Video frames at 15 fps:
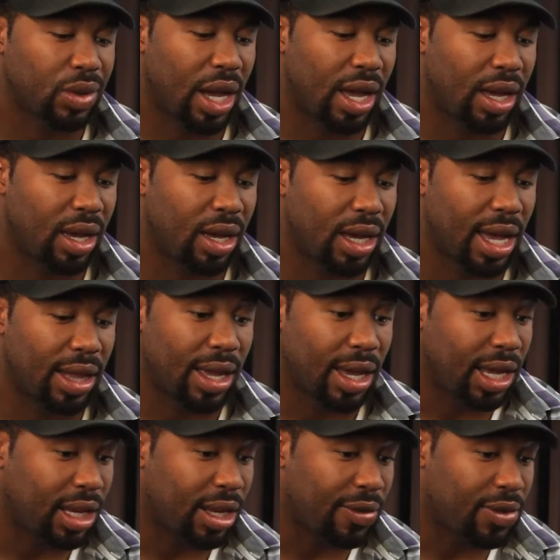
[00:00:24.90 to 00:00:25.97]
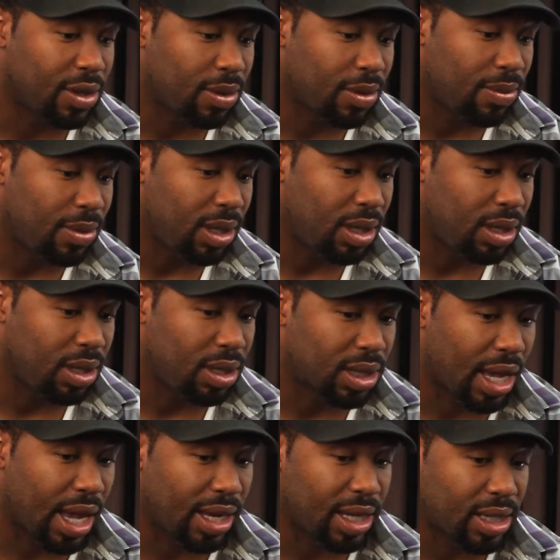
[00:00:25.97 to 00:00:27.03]
I got lucky enough to be
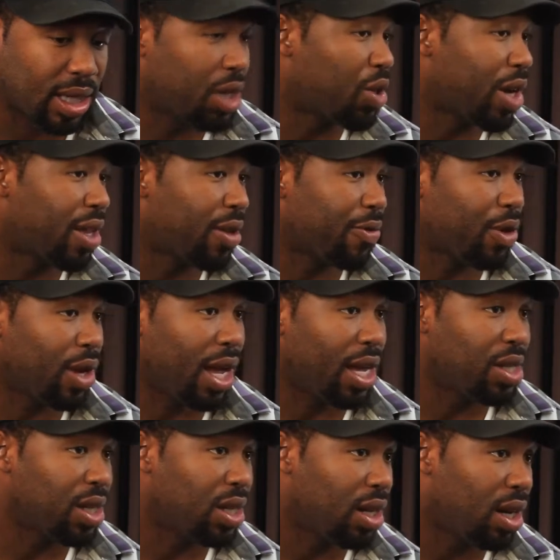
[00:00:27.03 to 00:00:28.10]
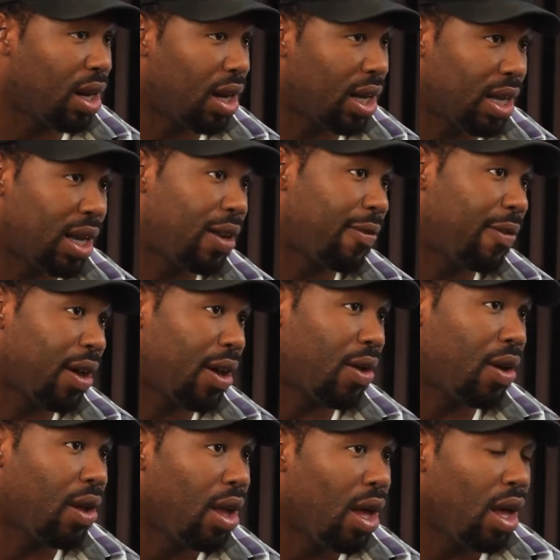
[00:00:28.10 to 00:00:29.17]
signed as an undrafted free agent in the
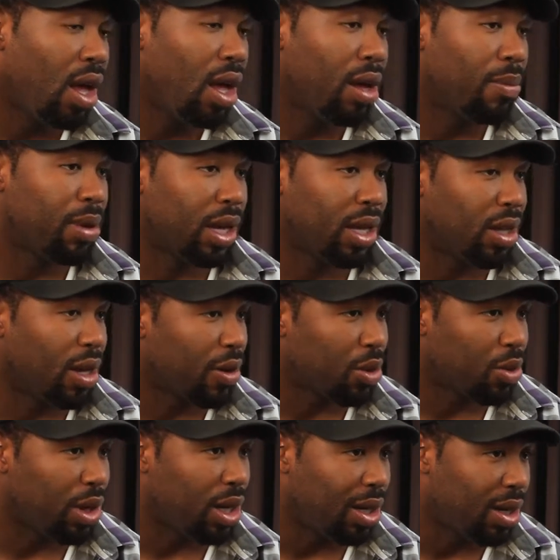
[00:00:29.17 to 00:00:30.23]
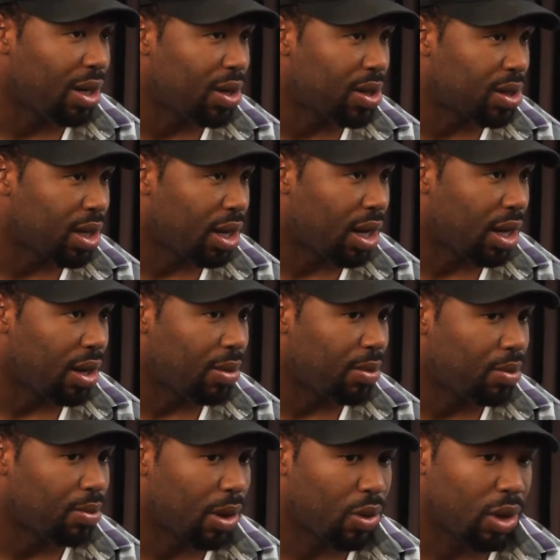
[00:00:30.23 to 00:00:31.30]
NFL. Played there 3 years.
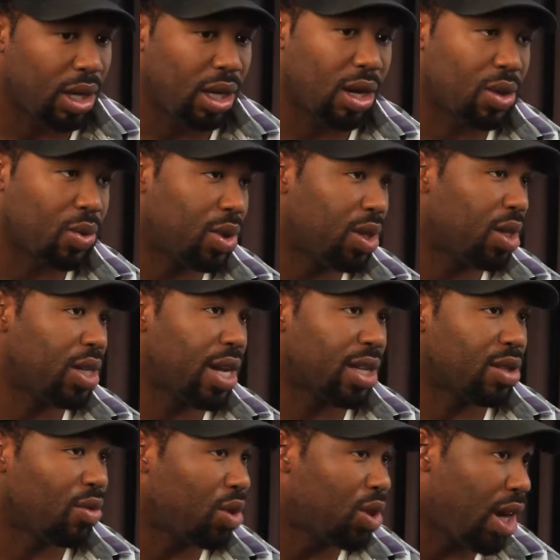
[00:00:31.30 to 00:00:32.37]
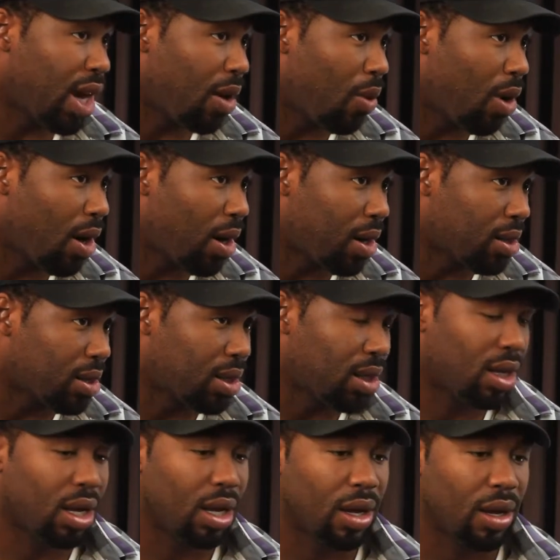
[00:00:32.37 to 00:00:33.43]
My rookie year was with the Jacksonville Jaguars,
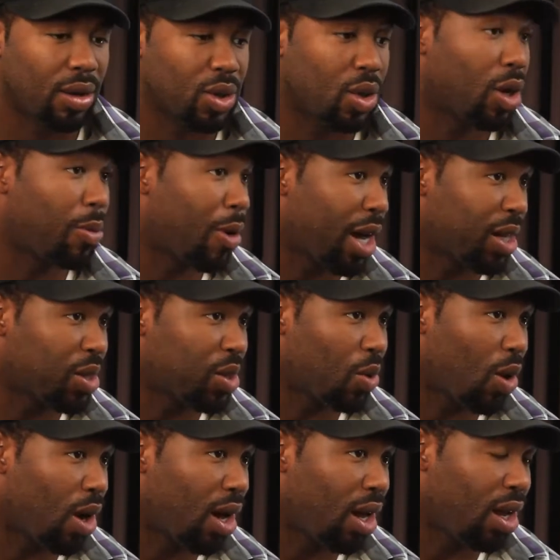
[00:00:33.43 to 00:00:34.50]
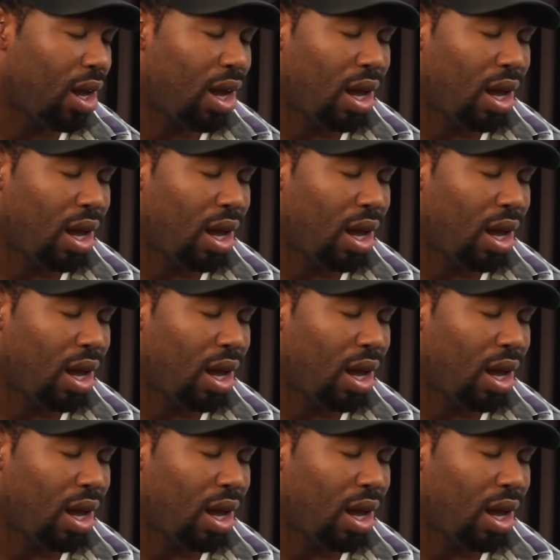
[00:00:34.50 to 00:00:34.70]
and I was on their practice squad.